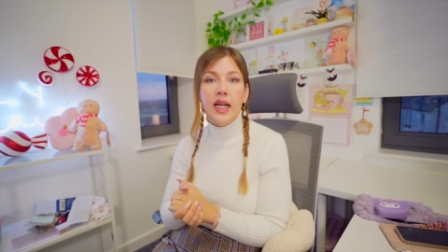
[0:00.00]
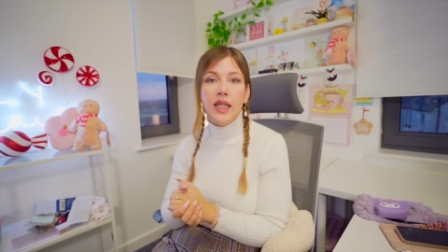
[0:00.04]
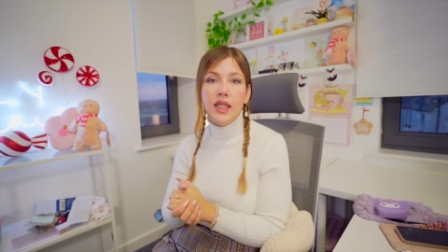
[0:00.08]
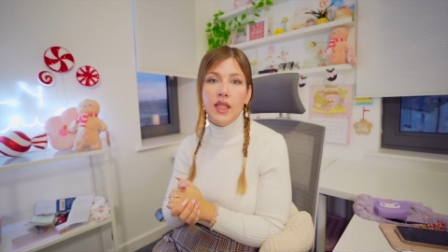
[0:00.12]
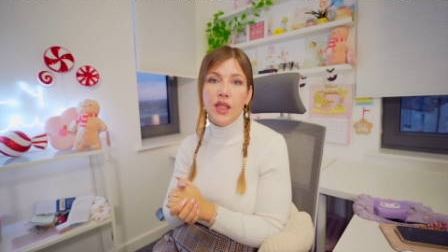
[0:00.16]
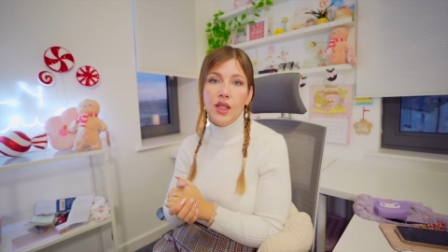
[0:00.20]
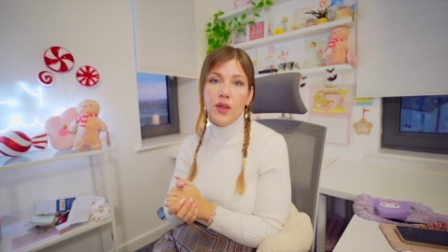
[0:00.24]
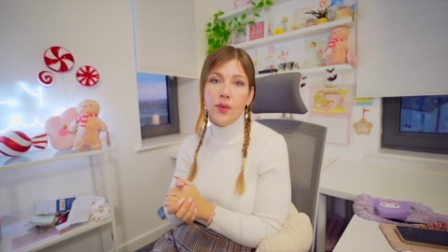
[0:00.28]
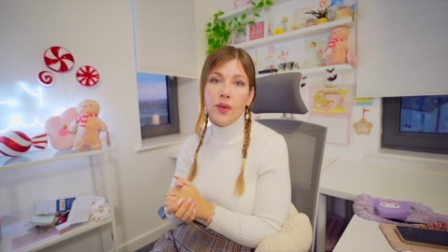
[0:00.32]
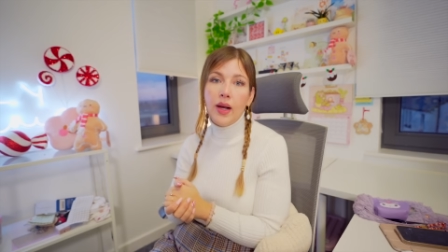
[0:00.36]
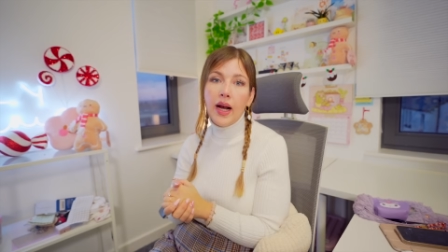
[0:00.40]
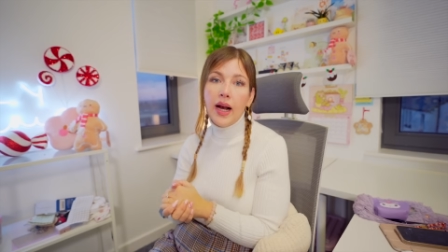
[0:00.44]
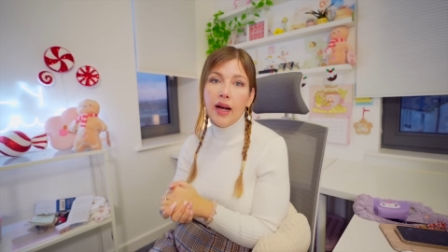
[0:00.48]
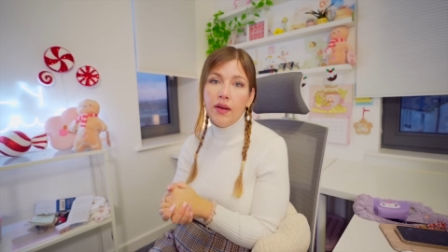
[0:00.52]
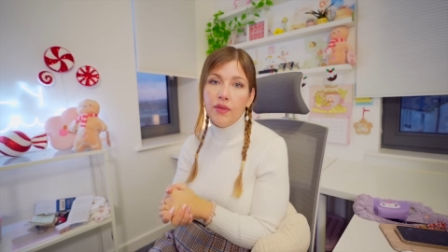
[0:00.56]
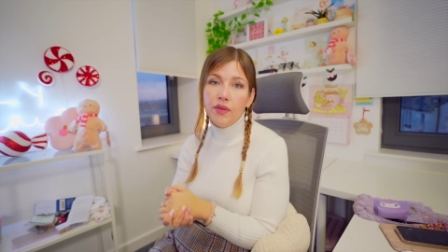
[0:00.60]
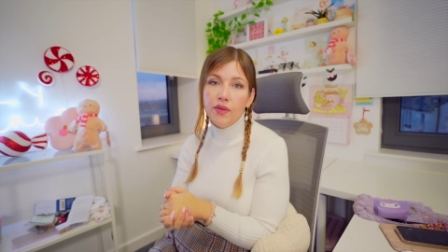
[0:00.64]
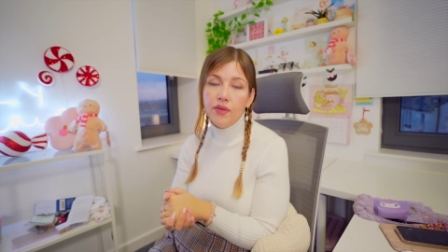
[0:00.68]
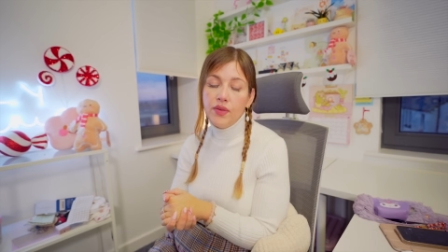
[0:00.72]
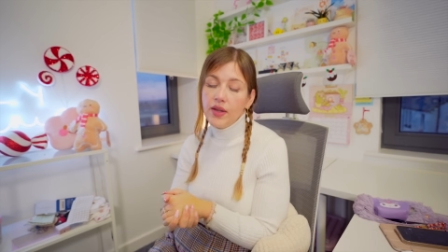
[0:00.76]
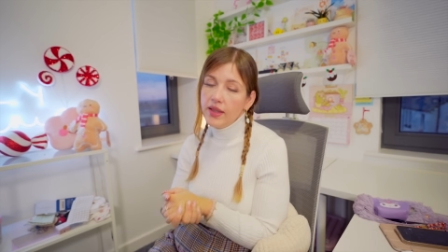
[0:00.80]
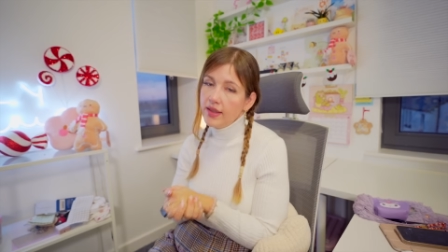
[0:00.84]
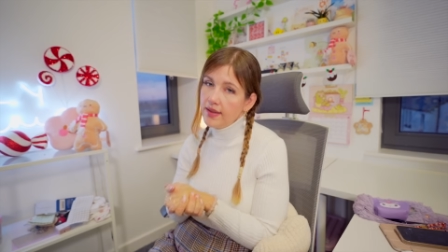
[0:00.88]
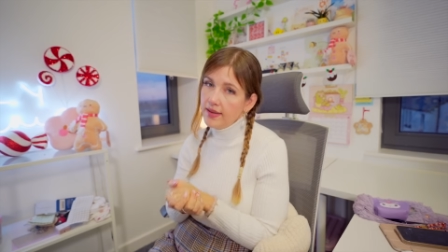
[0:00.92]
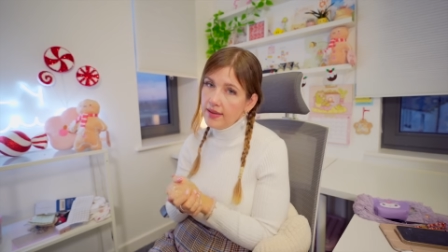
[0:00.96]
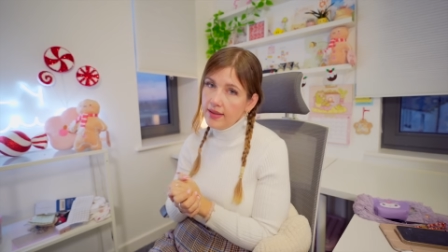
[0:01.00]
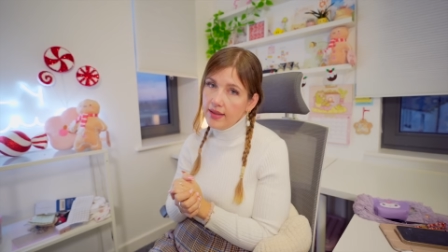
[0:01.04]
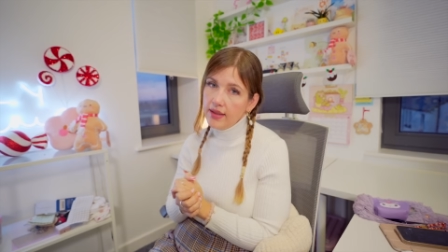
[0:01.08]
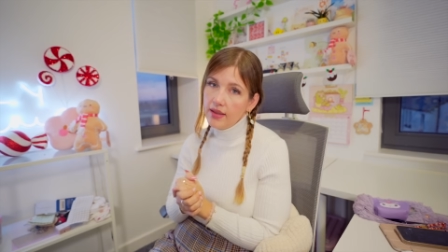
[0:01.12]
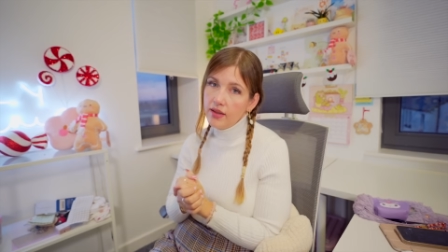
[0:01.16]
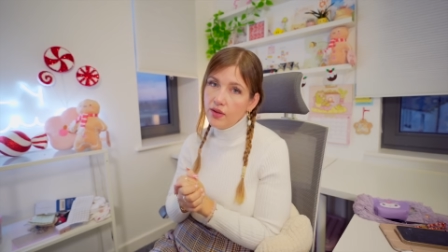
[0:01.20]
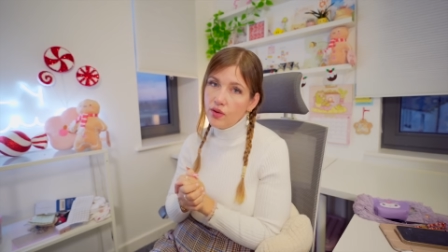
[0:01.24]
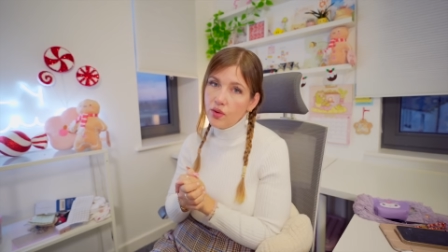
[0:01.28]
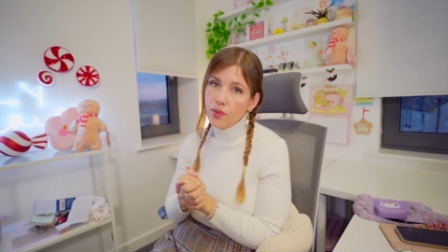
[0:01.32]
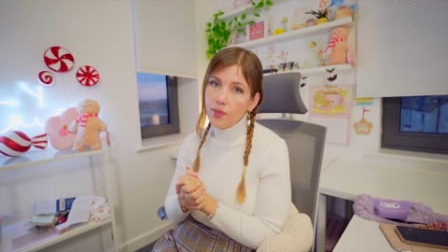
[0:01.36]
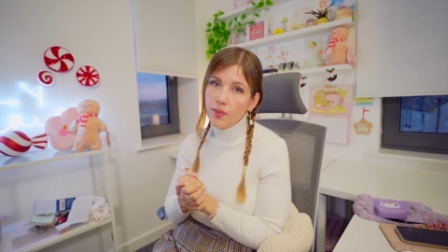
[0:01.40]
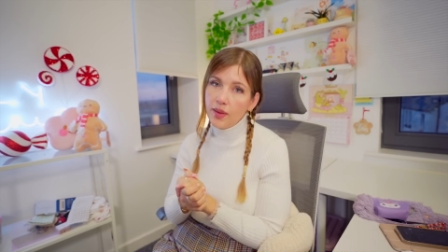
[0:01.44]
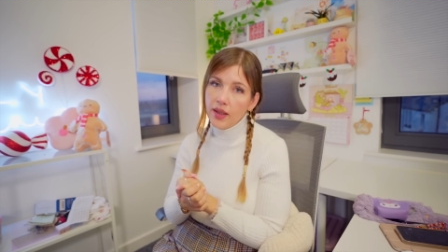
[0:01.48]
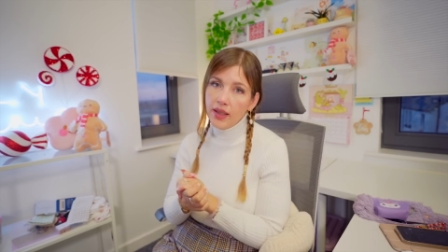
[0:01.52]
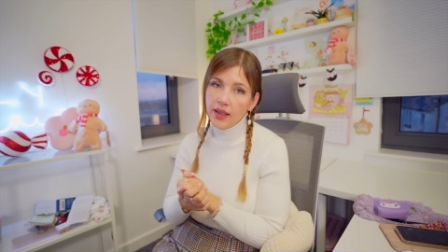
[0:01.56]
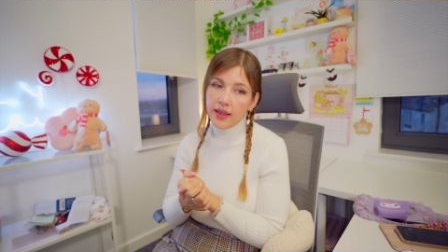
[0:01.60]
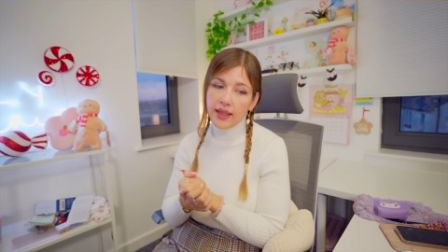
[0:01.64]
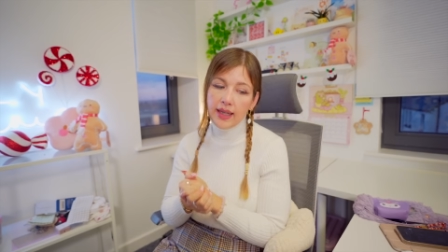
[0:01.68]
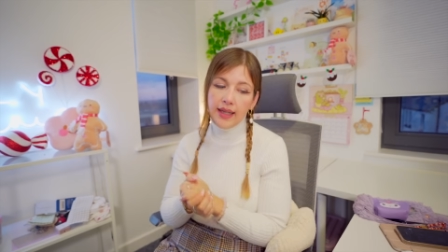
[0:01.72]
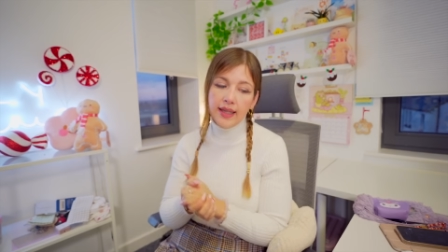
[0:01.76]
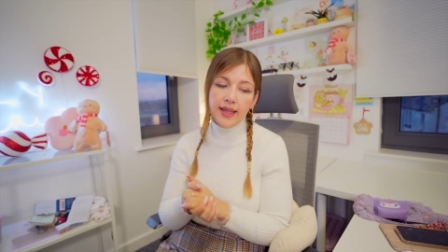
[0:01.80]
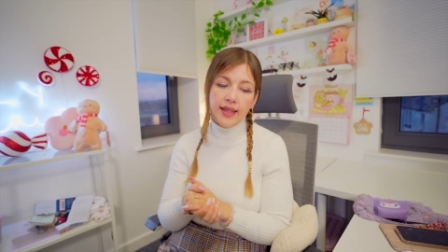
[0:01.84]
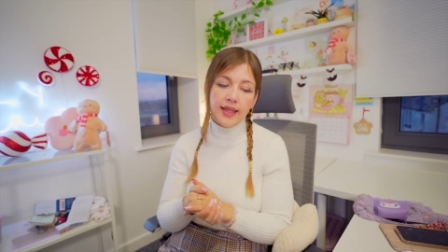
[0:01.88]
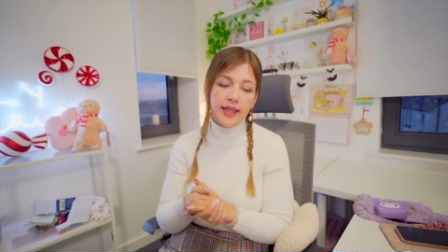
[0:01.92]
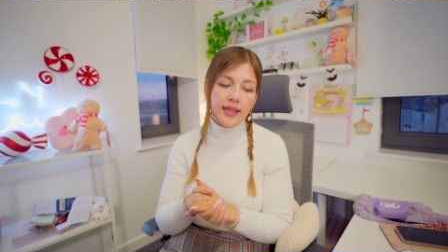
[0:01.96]
and you have invested in something
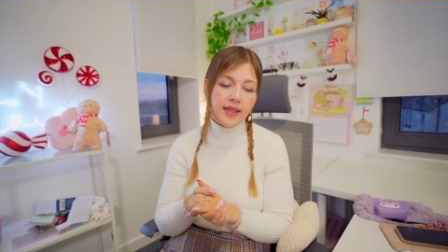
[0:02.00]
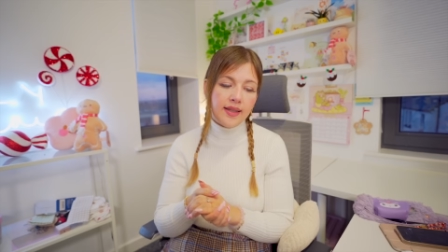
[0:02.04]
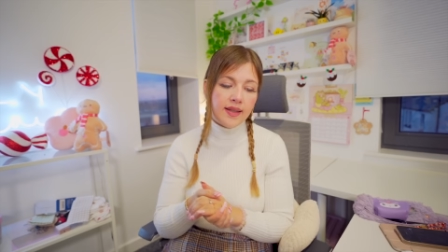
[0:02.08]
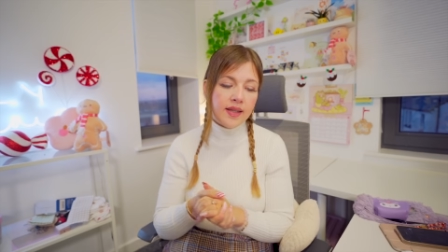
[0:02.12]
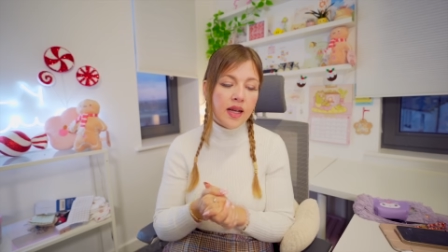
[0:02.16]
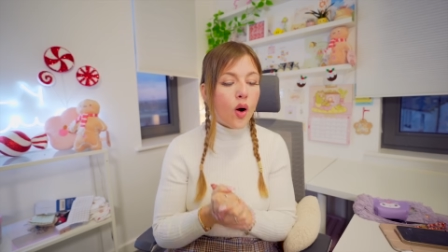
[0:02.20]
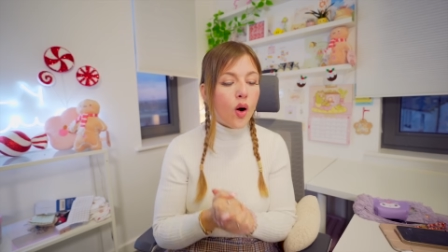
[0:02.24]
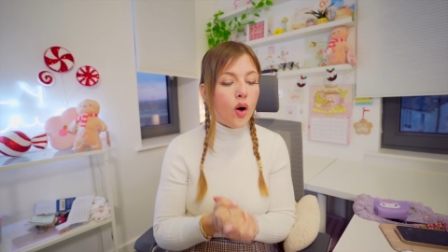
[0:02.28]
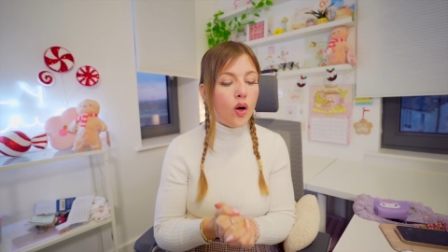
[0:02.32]
like this